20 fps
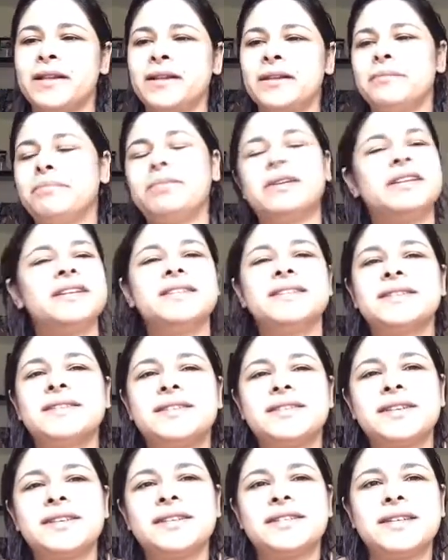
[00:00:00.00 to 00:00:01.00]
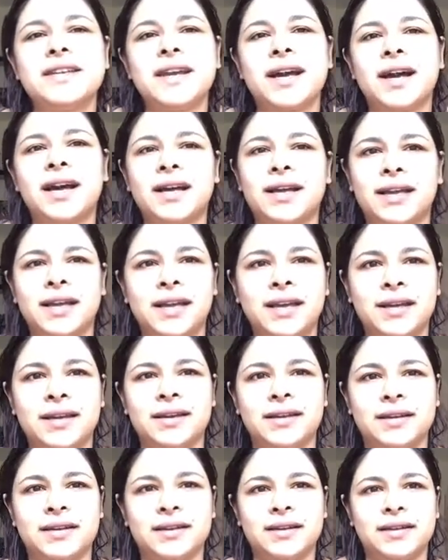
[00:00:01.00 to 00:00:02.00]
But it's a dirty high.
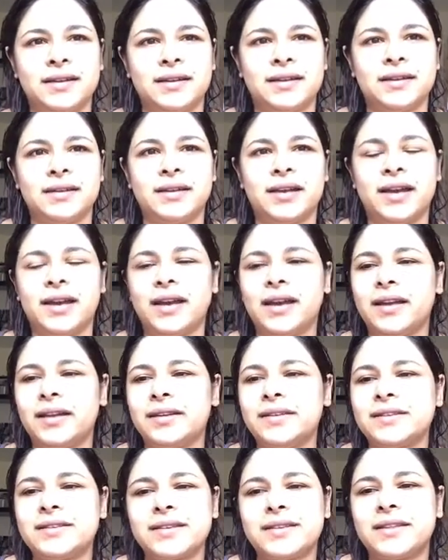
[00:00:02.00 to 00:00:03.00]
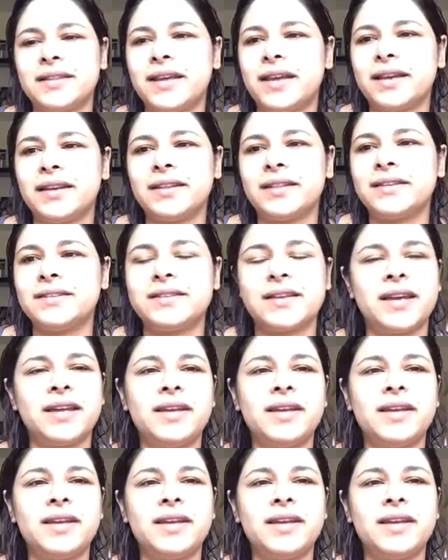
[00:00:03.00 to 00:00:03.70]
And at the end of the day,